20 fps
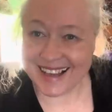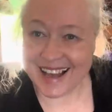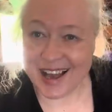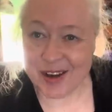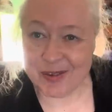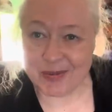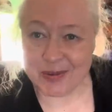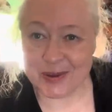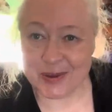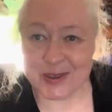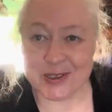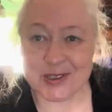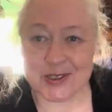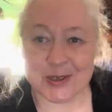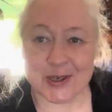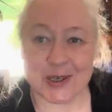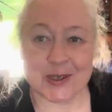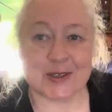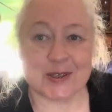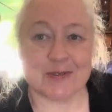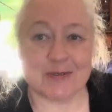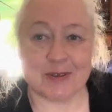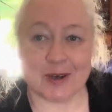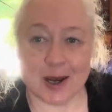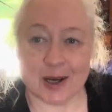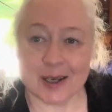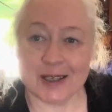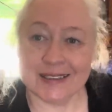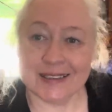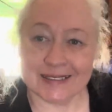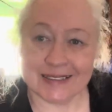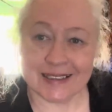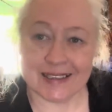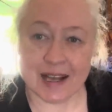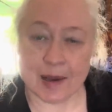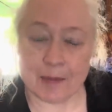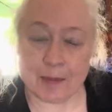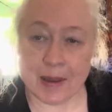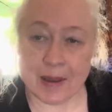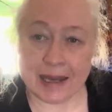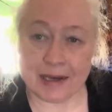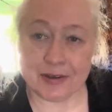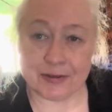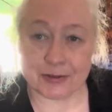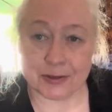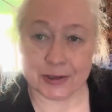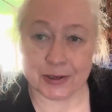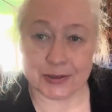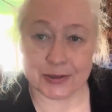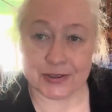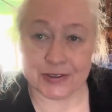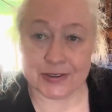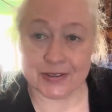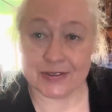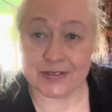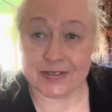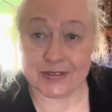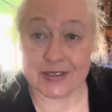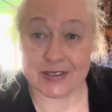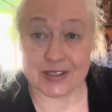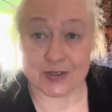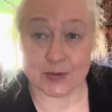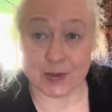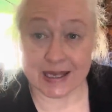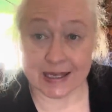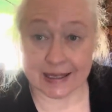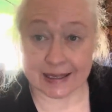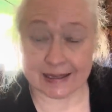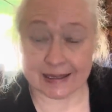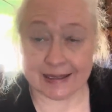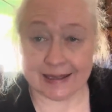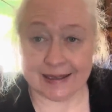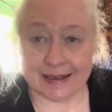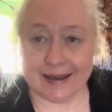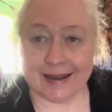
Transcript: hope you enjoyed the vlog that I made for you this week.